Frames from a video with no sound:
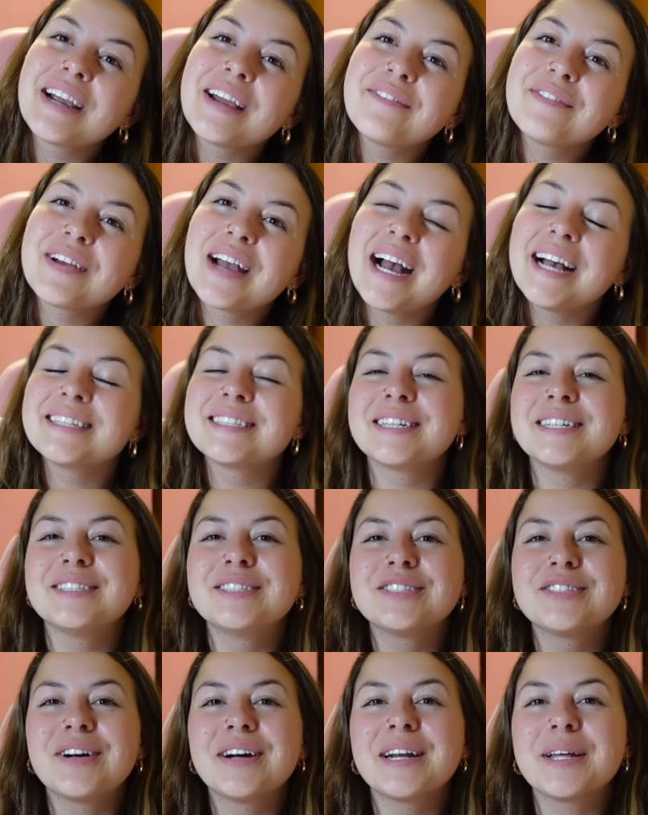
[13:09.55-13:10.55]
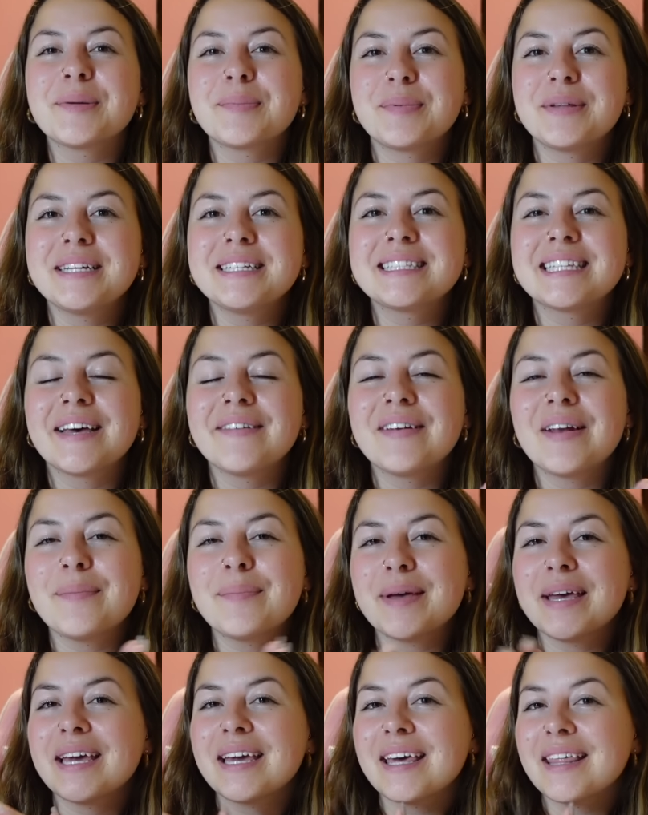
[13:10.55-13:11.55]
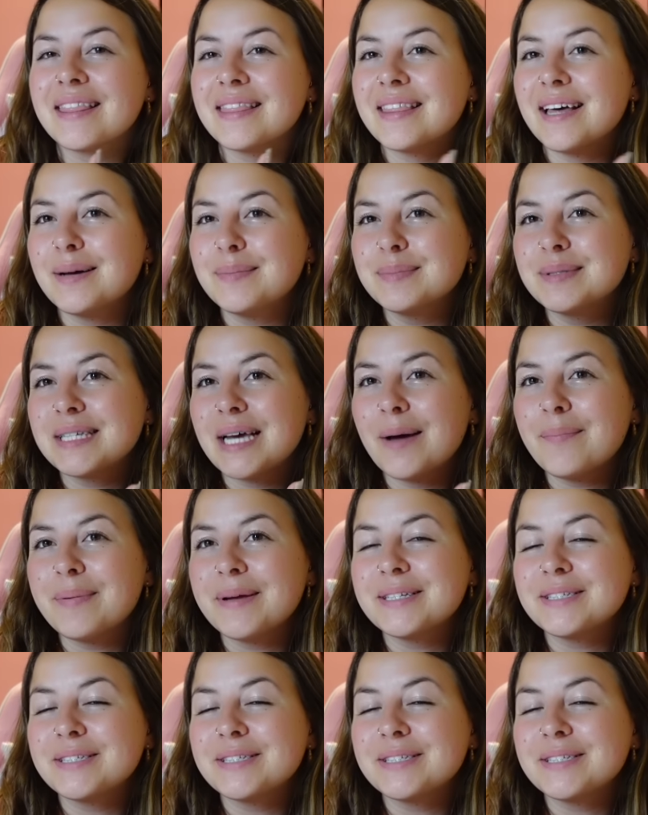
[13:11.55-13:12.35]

If you guys enjoyed it, please give it a big thumbs up,